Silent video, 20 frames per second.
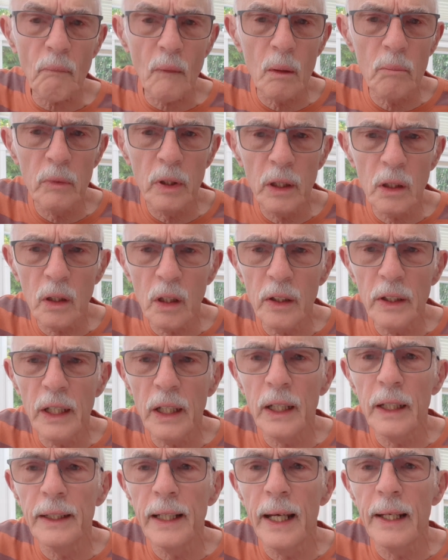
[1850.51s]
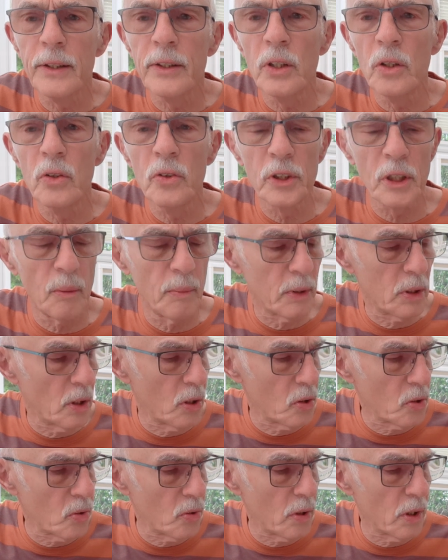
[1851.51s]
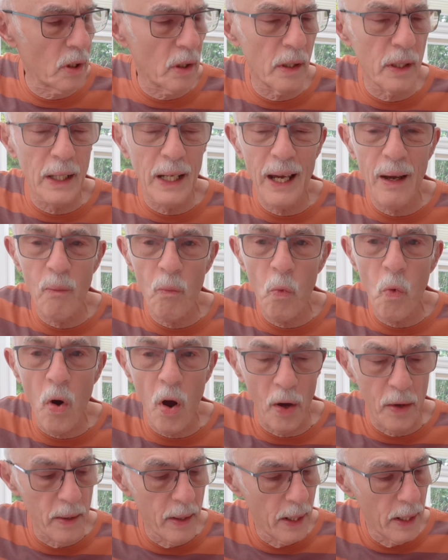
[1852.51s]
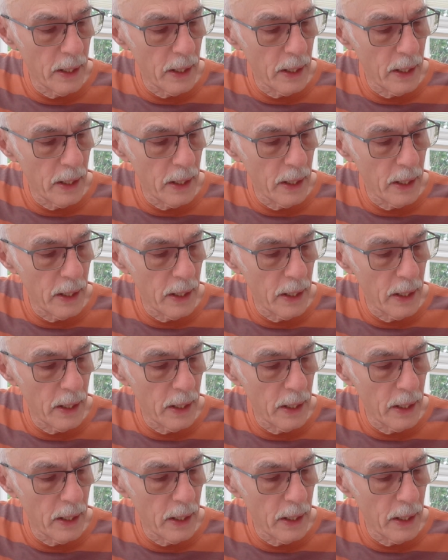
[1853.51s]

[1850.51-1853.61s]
And we're not going to go down 2 semitones, we're only going down 1.